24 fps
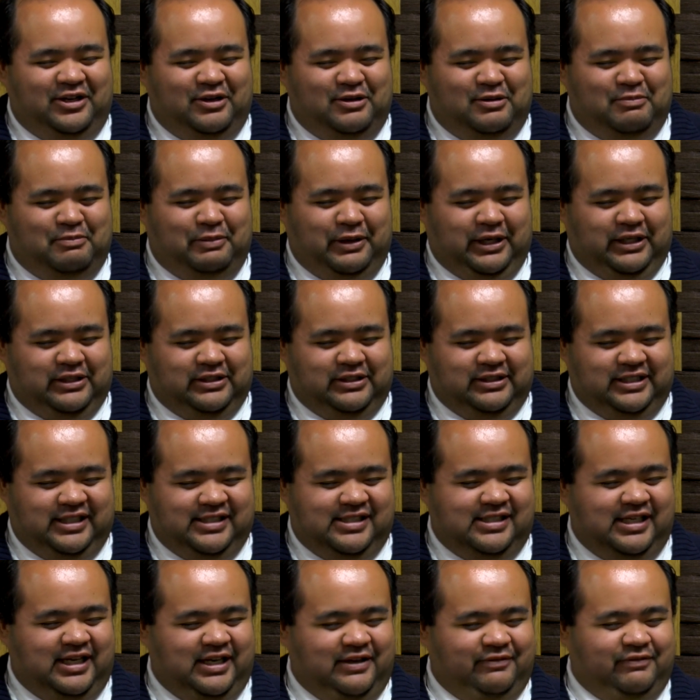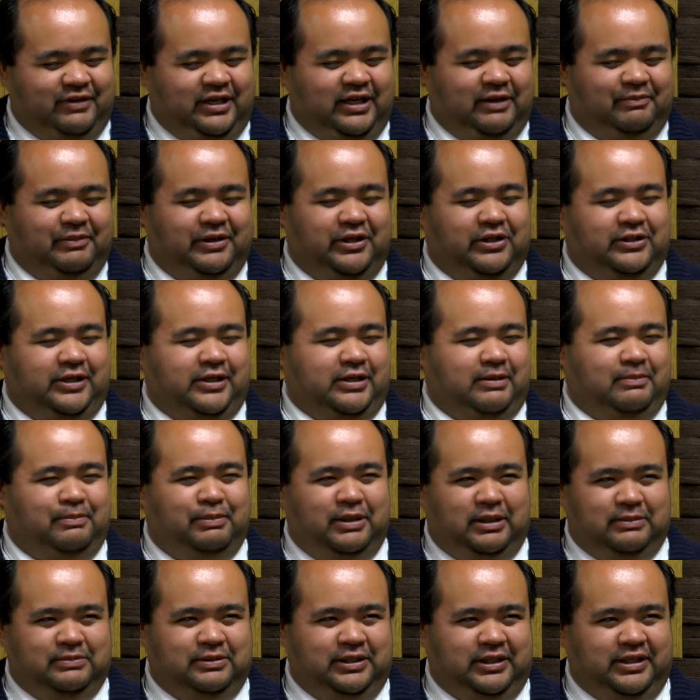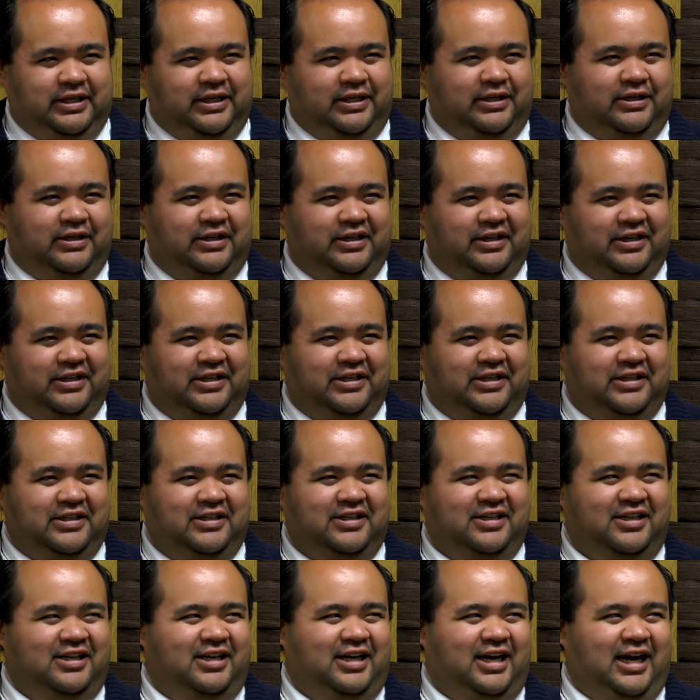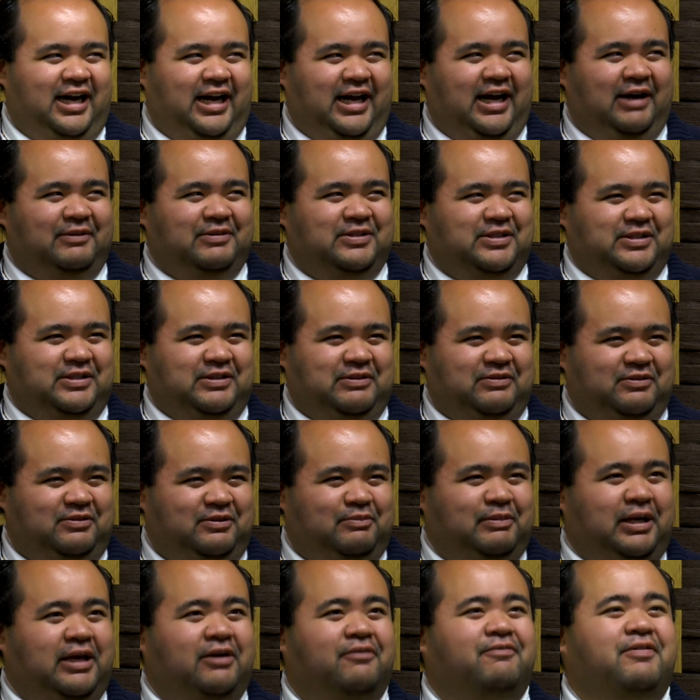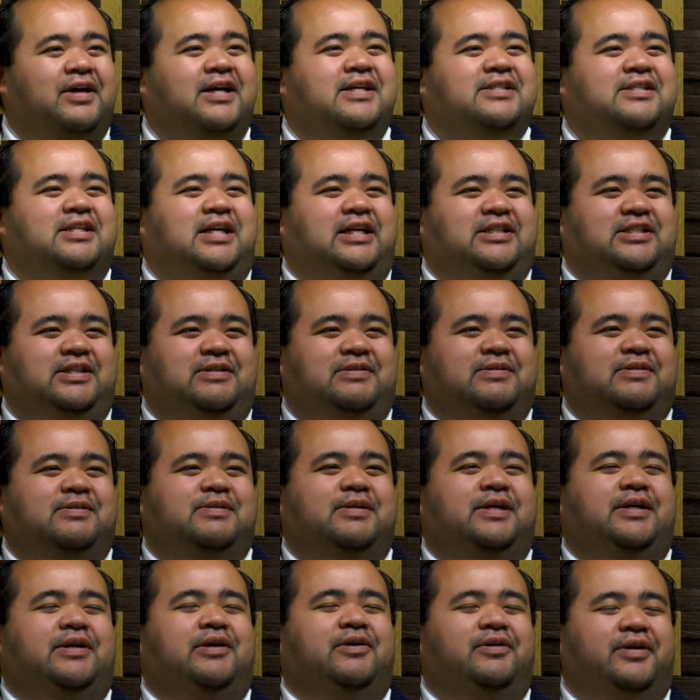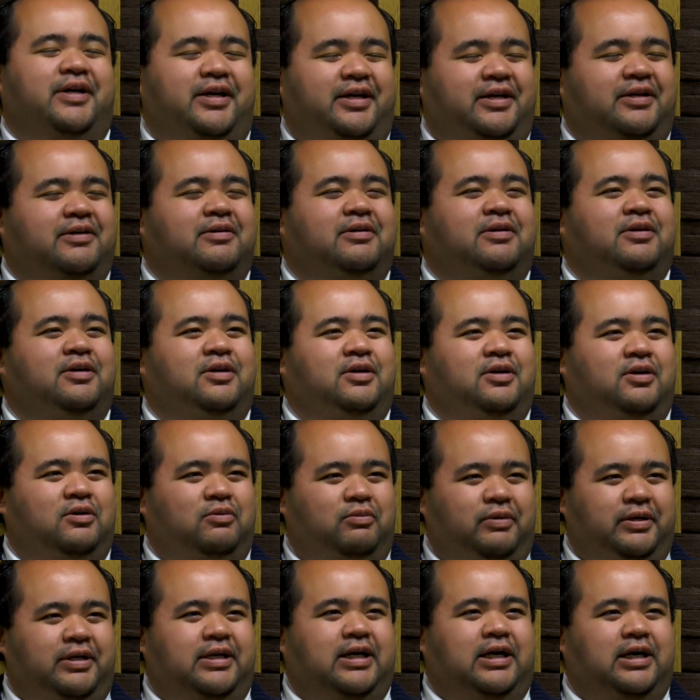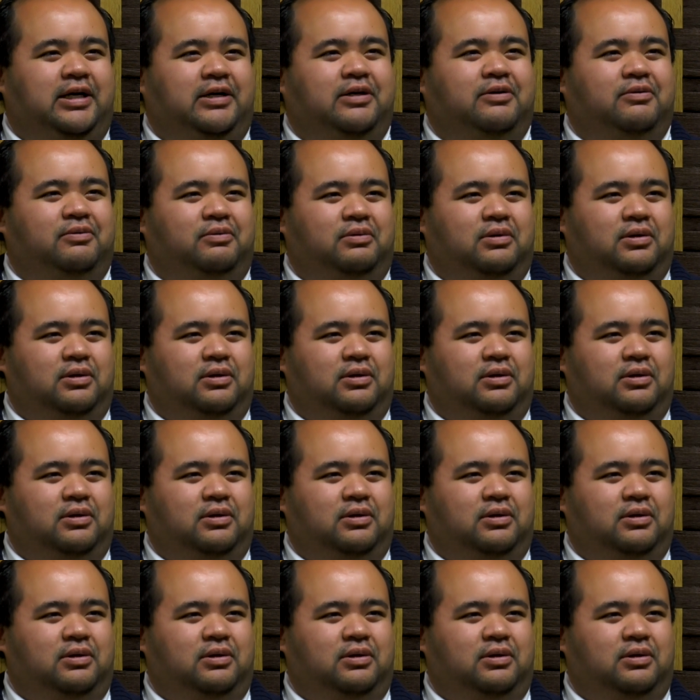But let's say if I'm in like a public area, I have to remain faced, and I just have to say, okay, we got.